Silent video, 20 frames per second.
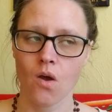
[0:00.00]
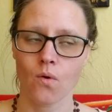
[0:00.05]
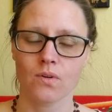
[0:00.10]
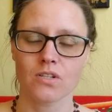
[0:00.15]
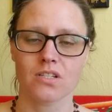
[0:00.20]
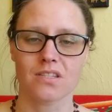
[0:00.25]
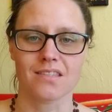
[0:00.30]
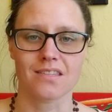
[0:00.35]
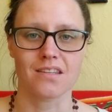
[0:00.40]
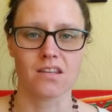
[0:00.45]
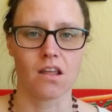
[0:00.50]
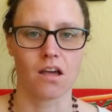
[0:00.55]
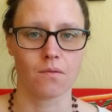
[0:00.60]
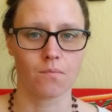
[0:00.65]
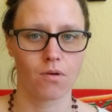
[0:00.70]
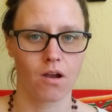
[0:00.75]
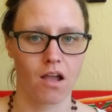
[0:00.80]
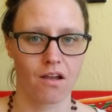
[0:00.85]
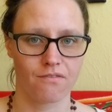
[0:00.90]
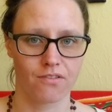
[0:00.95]
which is a
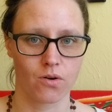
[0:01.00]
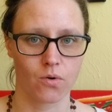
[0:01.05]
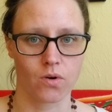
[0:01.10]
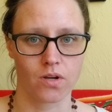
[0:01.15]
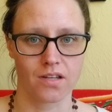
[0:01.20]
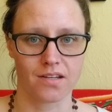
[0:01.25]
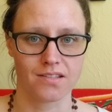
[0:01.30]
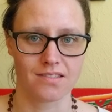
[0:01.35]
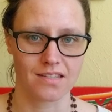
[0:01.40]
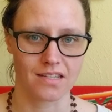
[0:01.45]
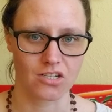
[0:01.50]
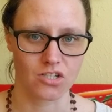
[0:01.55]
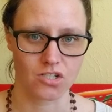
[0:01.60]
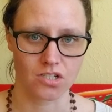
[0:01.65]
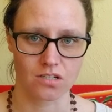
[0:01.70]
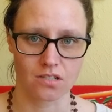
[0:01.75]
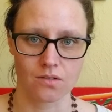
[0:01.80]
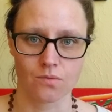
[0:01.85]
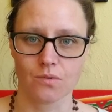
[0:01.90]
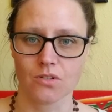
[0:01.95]
nonprofit
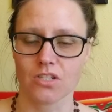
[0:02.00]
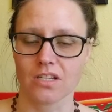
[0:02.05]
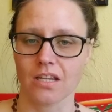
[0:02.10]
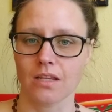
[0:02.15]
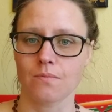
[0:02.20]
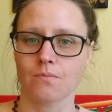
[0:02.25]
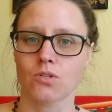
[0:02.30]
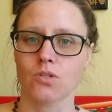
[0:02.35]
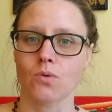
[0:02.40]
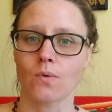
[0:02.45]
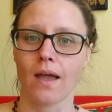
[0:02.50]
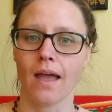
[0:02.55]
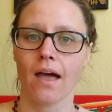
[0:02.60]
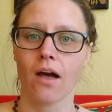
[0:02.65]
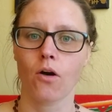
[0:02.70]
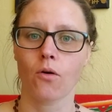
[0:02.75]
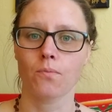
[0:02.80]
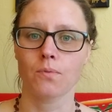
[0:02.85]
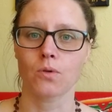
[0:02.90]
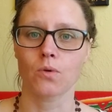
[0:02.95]
organization which aims to
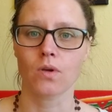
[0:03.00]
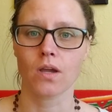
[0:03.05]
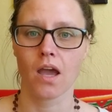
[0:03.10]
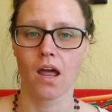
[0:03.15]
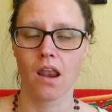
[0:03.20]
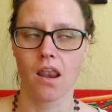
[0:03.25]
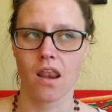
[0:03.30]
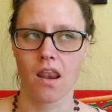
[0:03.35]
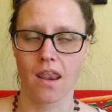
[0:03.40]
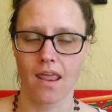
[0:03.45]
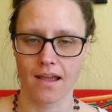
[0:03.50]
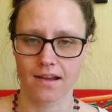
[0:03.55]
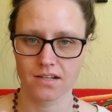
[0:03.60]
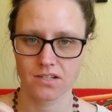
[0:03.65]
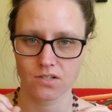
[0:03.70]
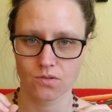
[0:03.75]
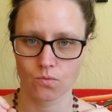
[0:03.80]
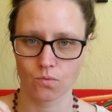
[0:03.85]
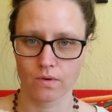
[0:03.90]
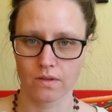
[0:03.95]
help you
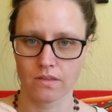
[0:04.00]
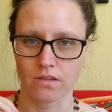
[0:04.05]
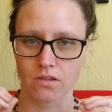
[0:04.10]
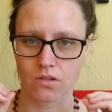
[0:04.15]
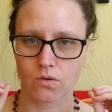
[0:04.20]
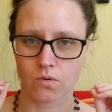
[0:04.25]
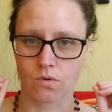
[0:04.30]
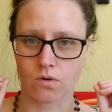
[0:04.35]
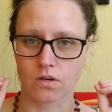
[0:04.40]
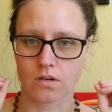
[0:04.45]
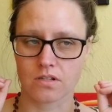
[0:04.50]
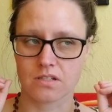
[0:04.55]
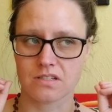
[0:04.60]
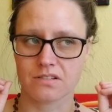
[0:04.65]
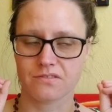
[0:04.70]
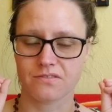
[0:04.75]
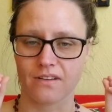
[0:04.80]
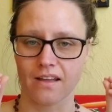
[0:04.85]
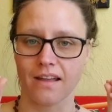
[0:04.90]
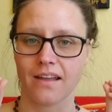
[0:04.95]
connect with your
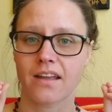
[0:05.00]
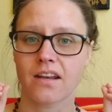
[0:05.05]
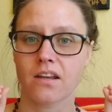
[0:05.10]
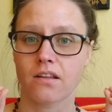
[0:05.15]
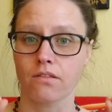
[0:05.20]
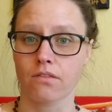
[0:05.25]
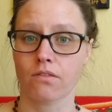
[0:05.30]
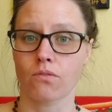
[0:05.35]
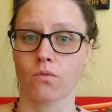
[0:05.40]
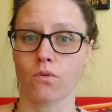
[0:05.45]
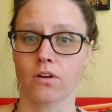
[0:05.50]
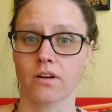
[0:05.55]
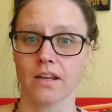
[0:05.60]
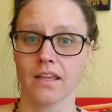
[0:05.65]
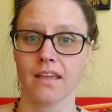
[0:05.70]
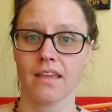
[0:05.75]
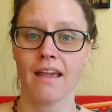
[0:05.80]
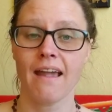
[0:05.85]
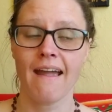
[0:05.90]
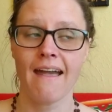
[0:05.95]
divine
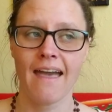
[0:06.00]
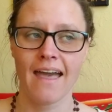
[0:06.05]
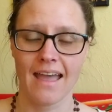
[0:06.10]
authority